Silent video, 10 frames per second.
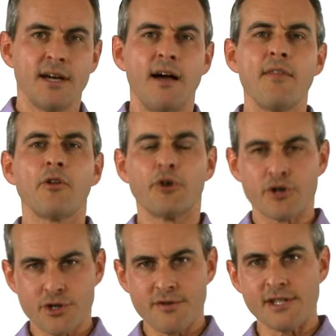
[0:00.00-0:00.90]
and they'll
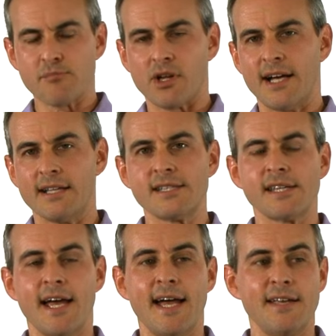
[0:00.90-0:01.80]
nurture these
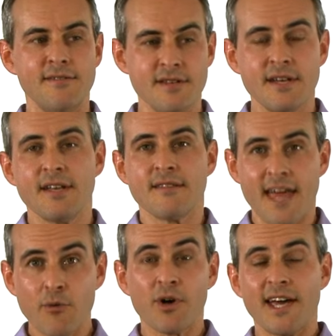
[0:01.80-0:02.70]
plants and
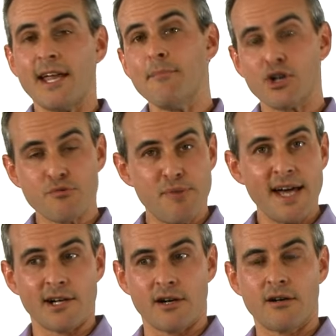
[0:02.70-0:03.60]
they will get a much
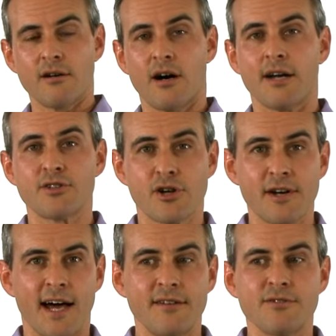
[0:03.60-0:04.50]
better uh,
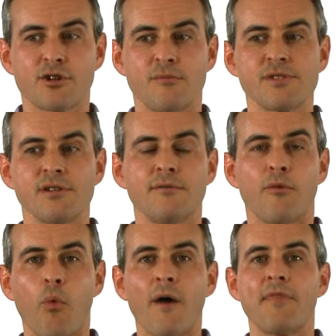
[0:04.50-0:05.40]
turnout in terms
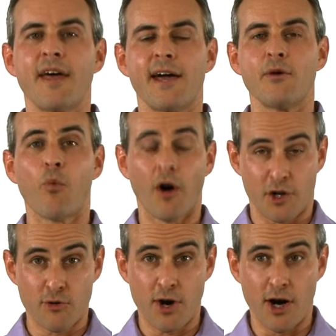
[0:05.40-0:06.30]
of what they want
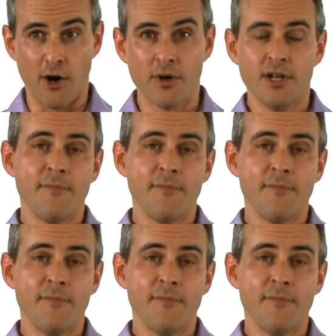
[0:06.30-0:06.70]
to grow.